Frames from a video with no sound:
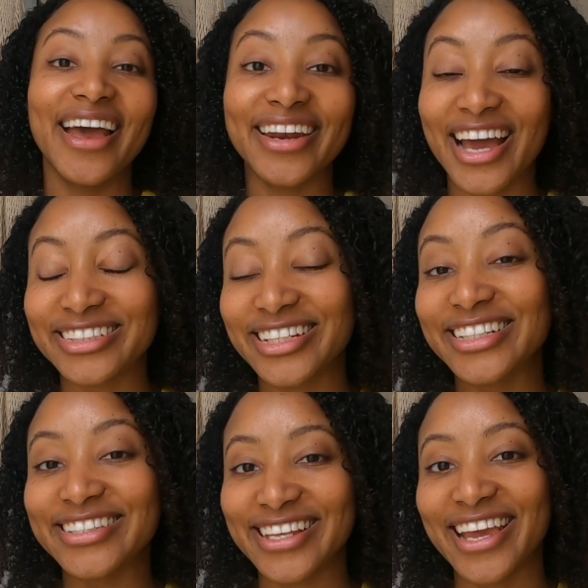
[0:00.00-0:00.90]
And
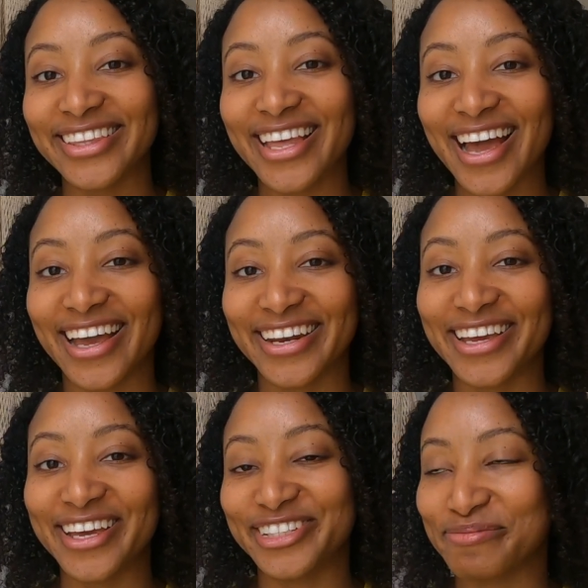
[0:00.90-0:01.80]
actually saying that kind
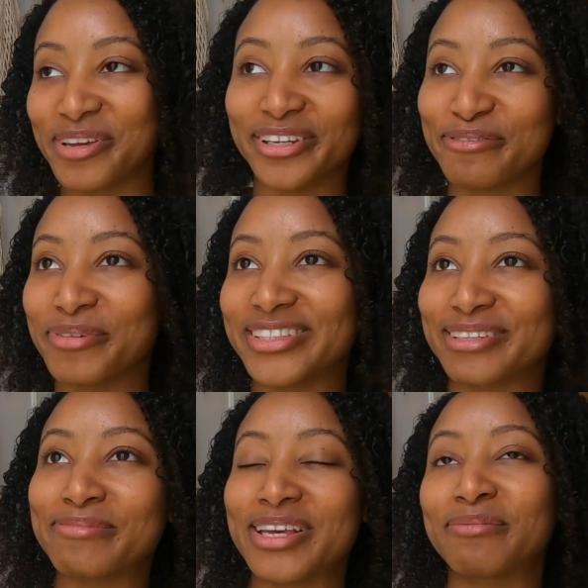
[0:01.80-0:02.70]
of hits me a little bit
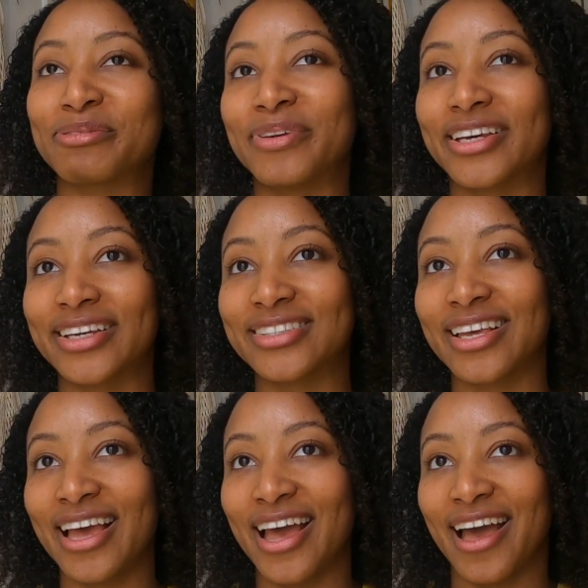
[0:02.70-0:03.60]
sometimes because
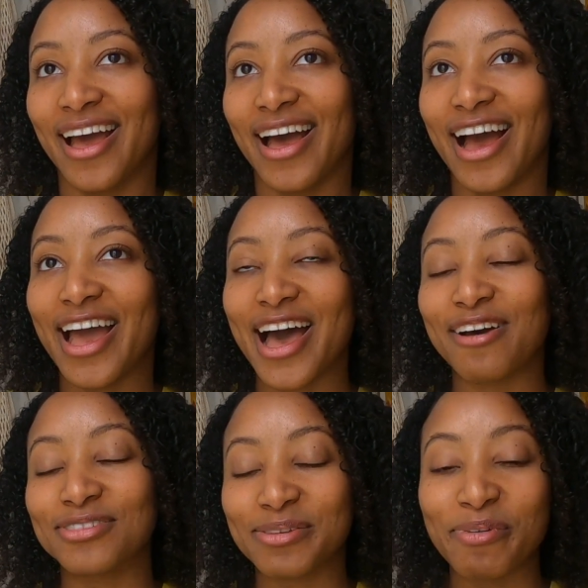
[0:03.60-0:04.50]
I
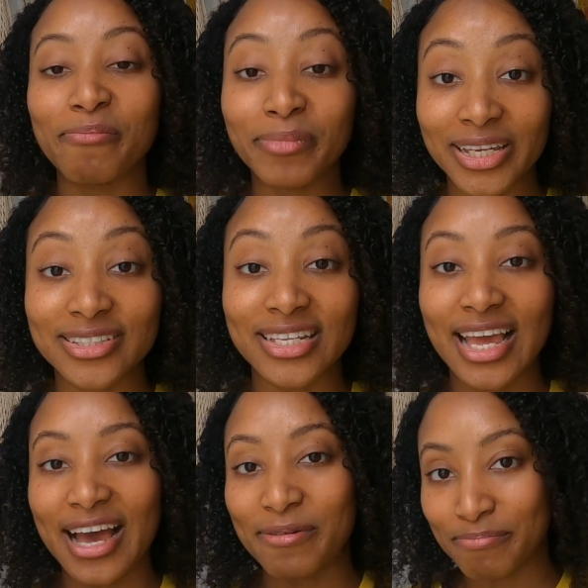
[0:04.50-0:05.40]
have some
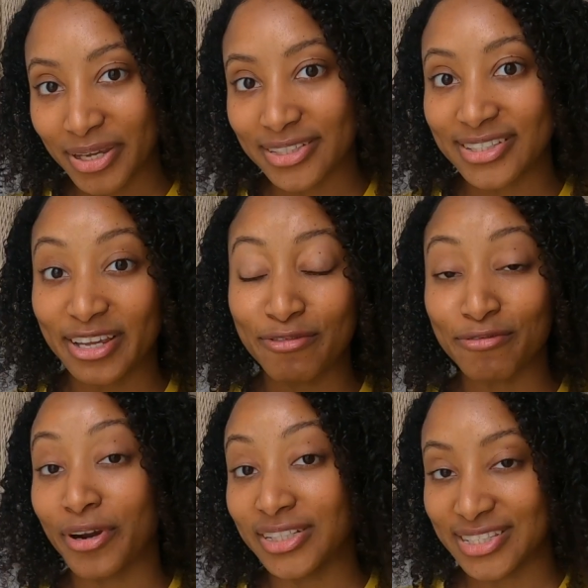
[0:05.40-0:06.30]
amazing, amazing
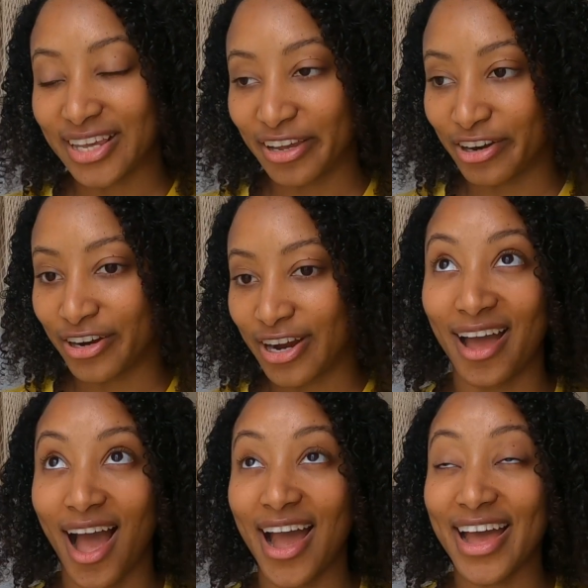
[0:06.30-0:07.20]
friends here.
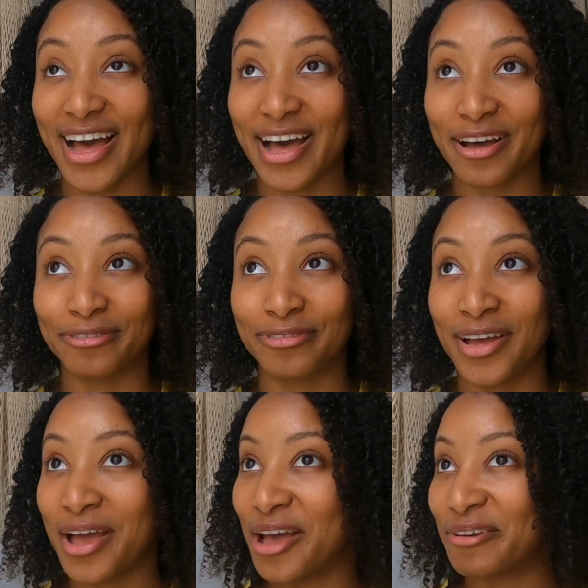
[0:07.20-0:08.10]
I have
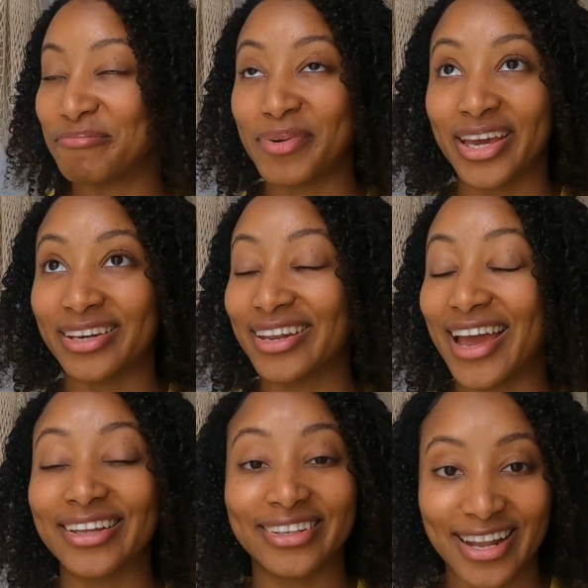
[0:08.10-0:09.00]
made
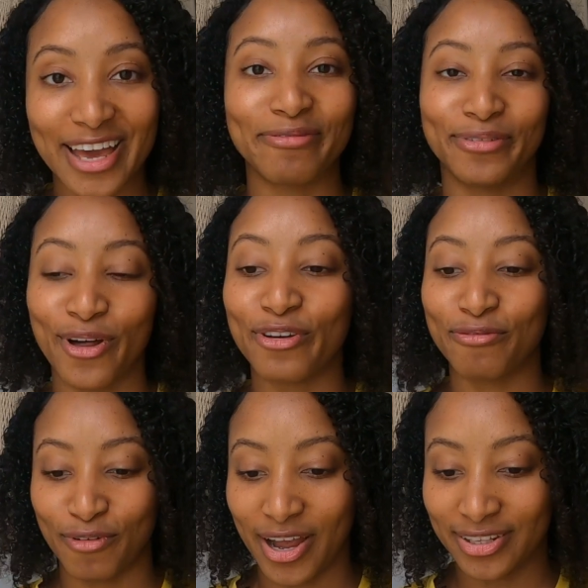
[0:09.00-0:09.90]
like lifelong
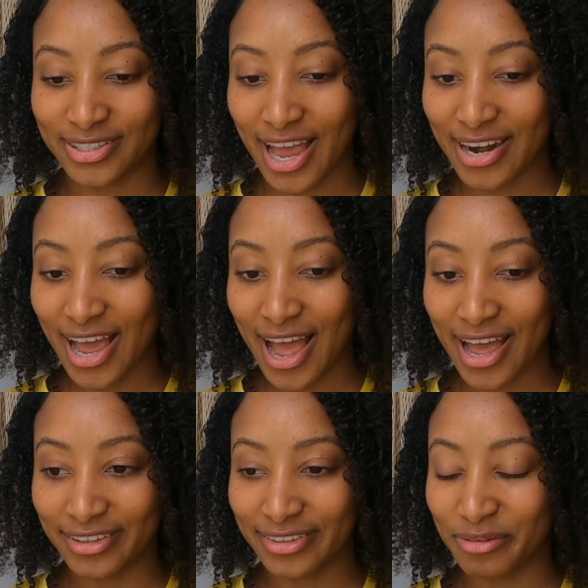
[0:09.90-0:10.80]
friends. I'd
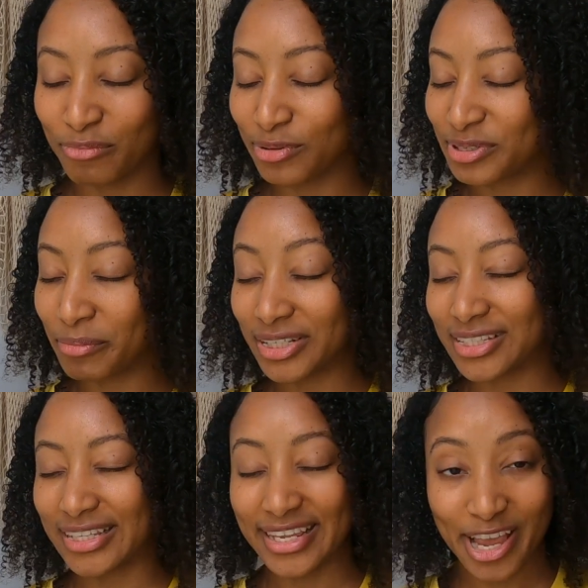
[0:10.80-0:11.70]
had the most
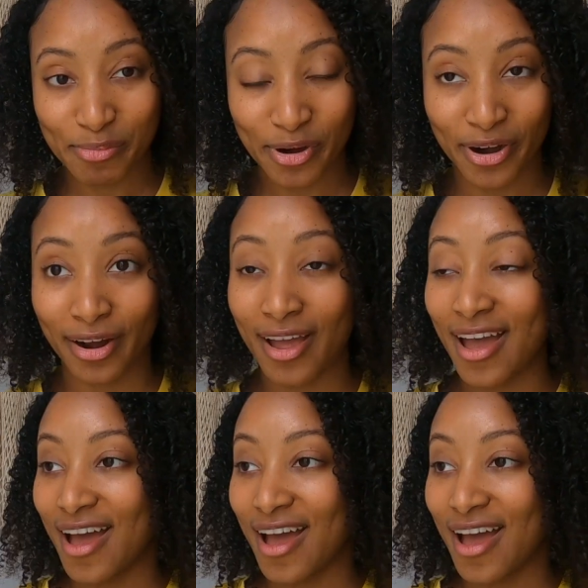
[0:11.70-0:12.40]
amazing neighbor.